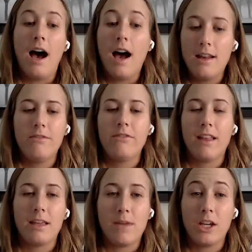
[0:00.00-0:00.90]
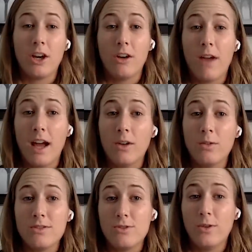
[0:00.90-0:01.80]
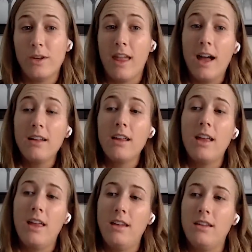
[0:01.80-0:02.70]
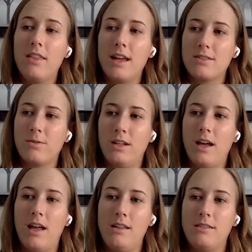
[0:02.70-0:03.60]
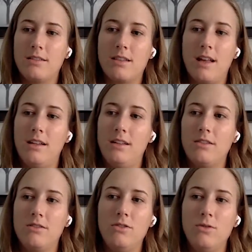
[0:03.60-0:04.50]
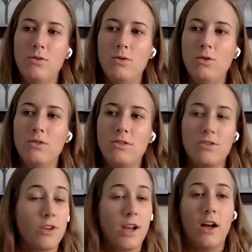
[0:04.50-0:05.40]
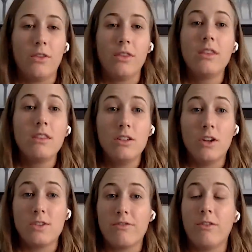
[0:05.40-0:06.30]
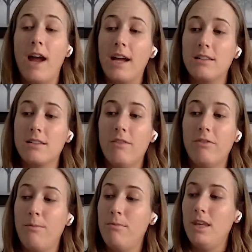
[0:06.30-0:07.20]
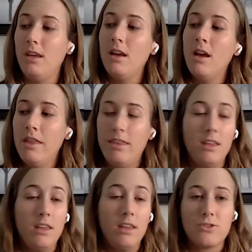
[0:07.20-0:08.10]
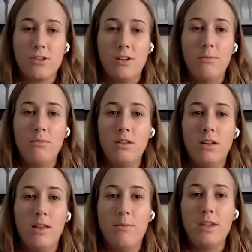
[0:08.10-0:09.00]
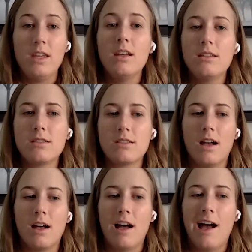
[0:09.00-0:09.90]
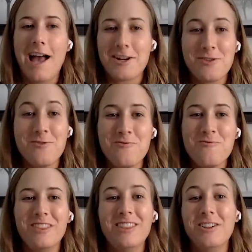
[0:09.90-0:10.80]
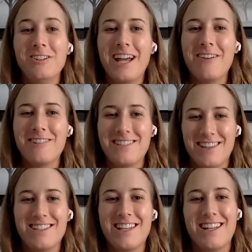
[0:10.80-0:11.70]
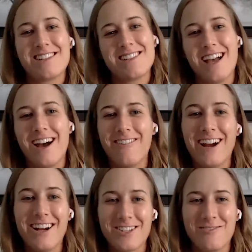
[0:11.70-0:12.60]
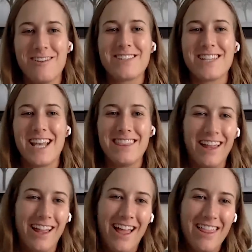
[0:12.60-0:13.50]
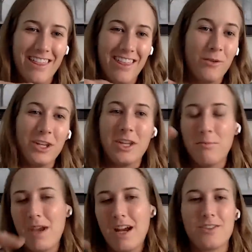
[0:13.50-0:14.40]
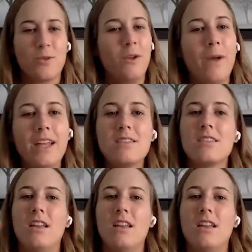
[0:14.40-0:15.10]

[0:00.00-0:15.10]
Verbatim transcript: I didn't feel like my current racket was doing that, and that's when I decided to to try out you know different rackets. And for me, the extreme MP. It's uh, I actually Lou and I went to the tennis uh, warehouse website, the the thing where you compare swing weights